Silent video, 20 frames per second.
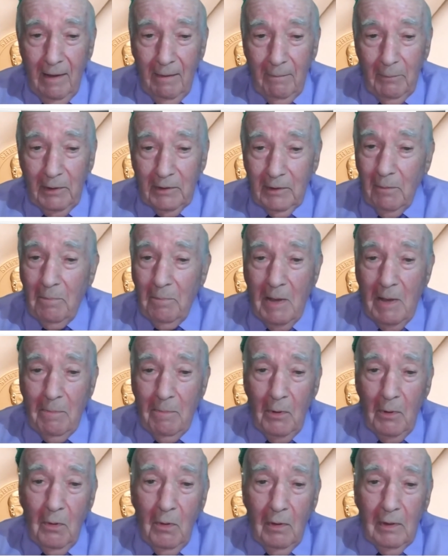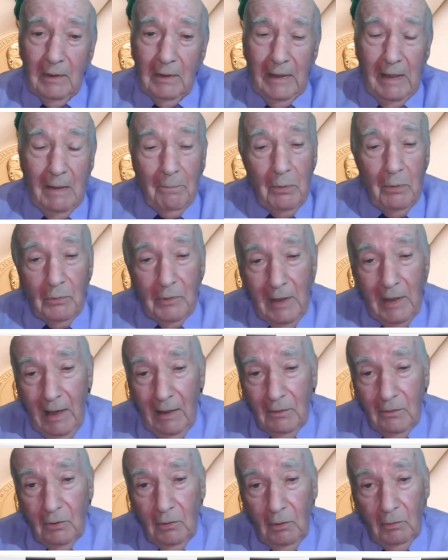but the people in
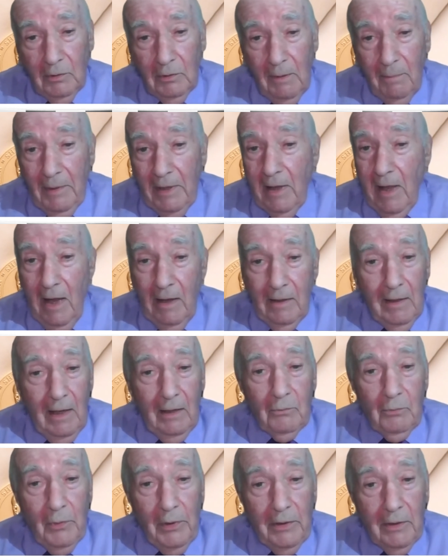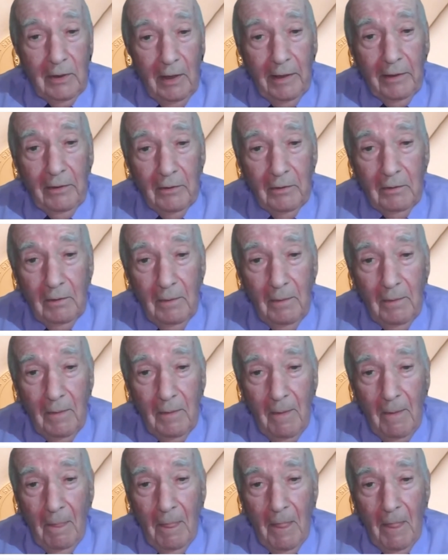Bhutan told him he cannot retire
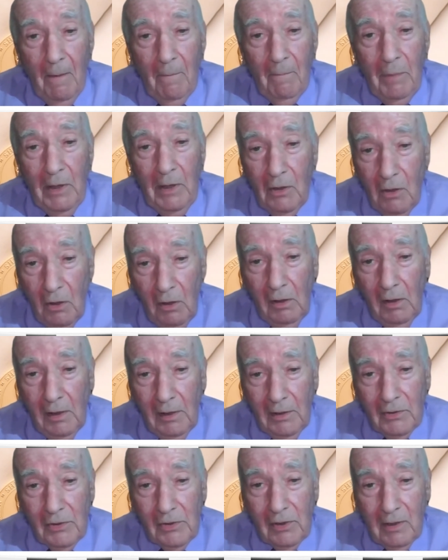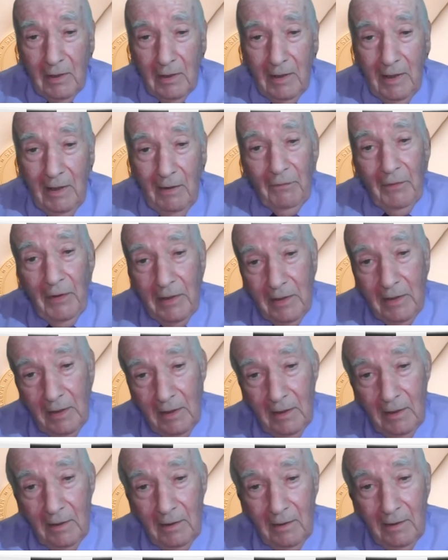because if he
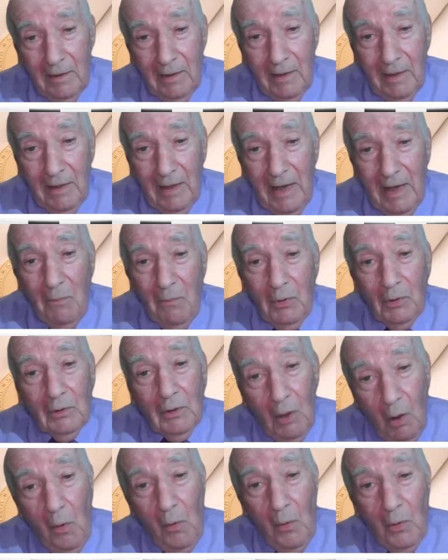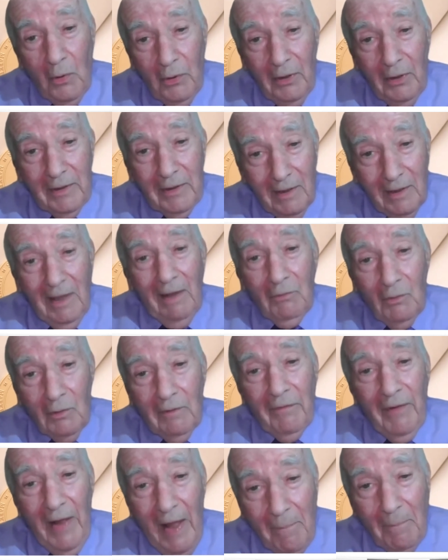did, he would lower the level
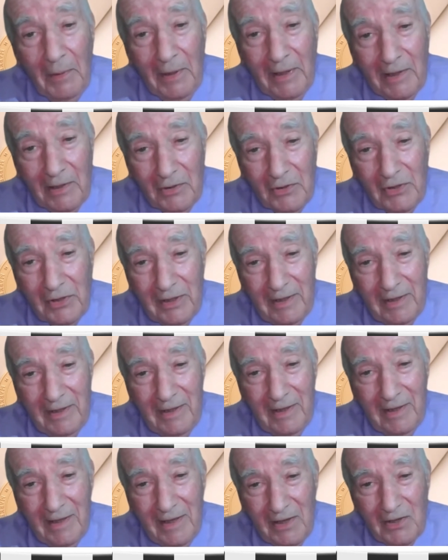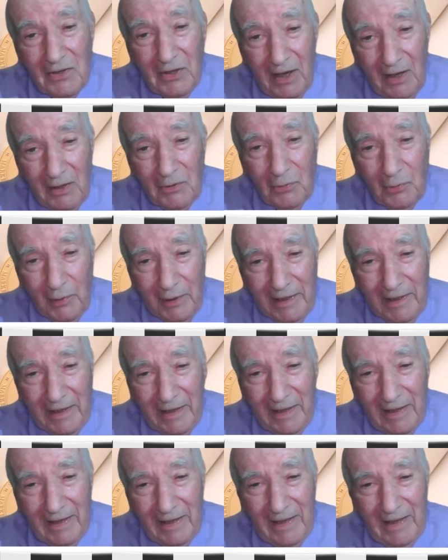of happiness in his country.
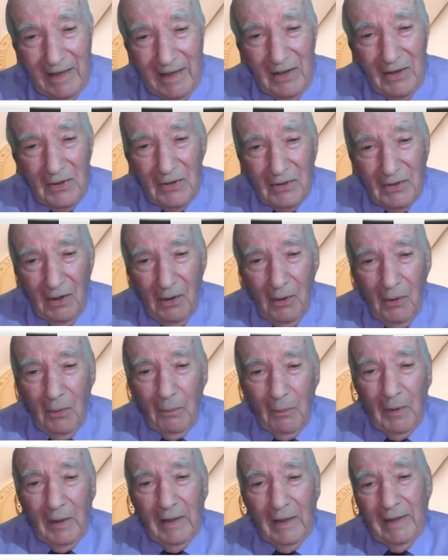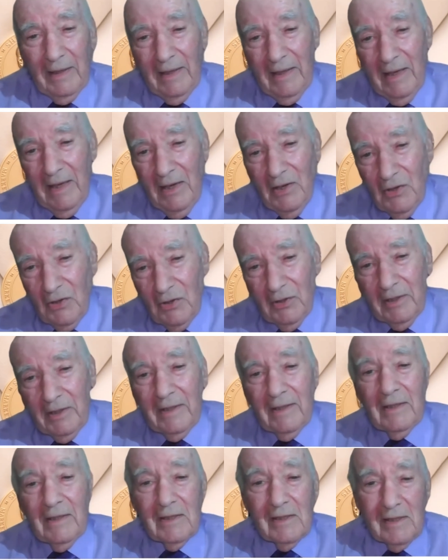So he
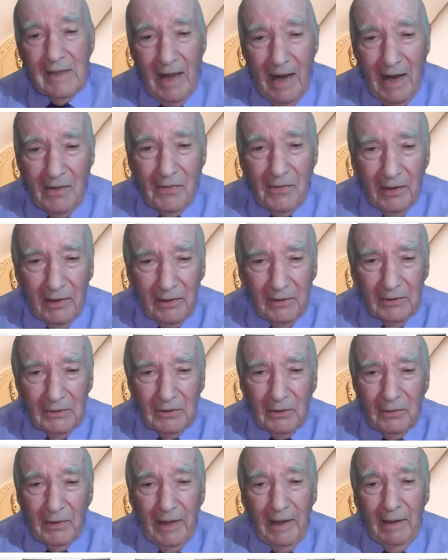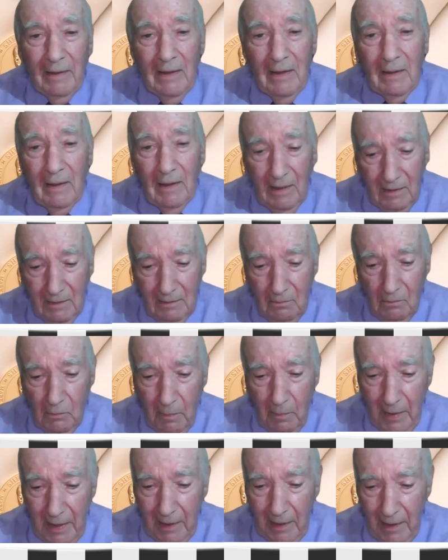should stay there so they can
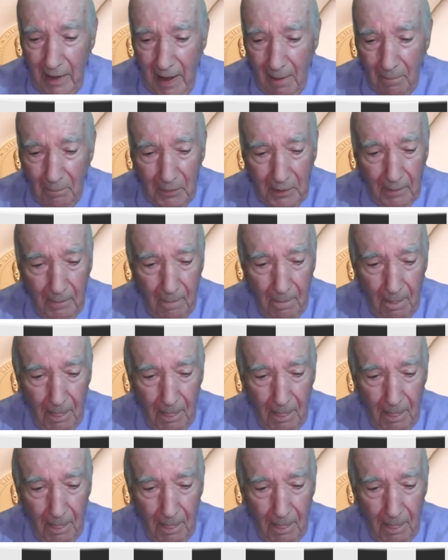remain happy.